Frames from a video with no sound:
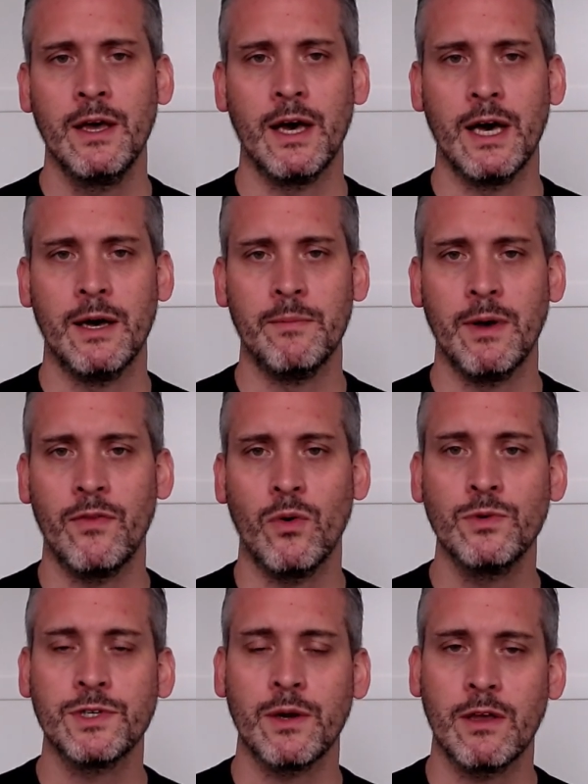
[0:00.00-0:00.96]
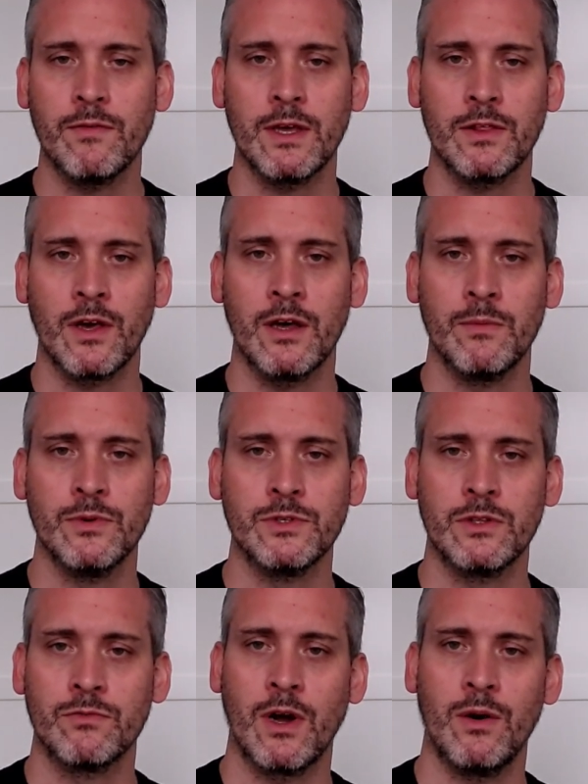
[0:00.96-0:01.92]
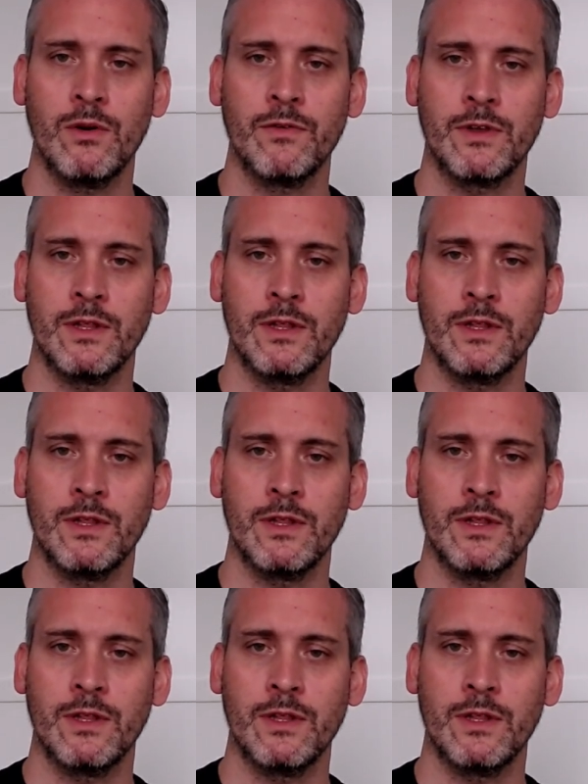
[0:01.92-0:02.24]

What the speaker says: and also give examples of the role of